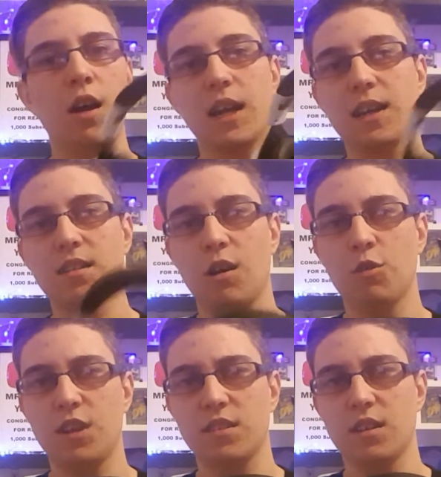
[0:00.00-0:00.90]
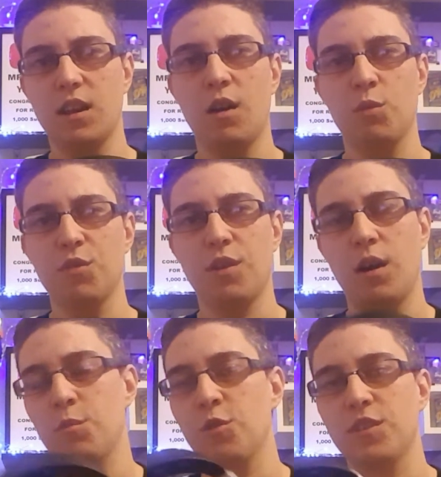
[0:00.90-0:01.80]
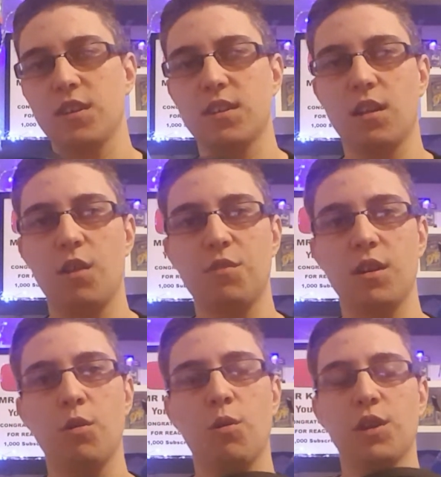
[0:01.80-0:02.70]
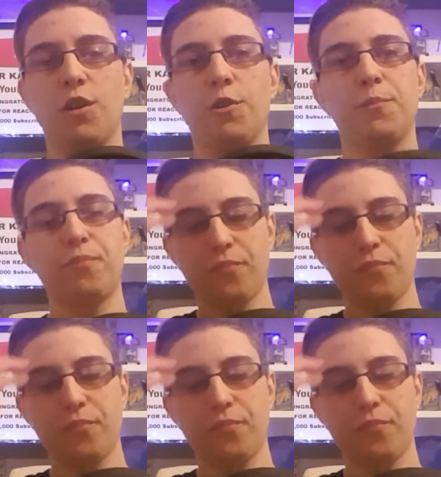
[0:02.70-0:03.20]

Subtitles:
I guess I will test it out with movies and stuff and audio.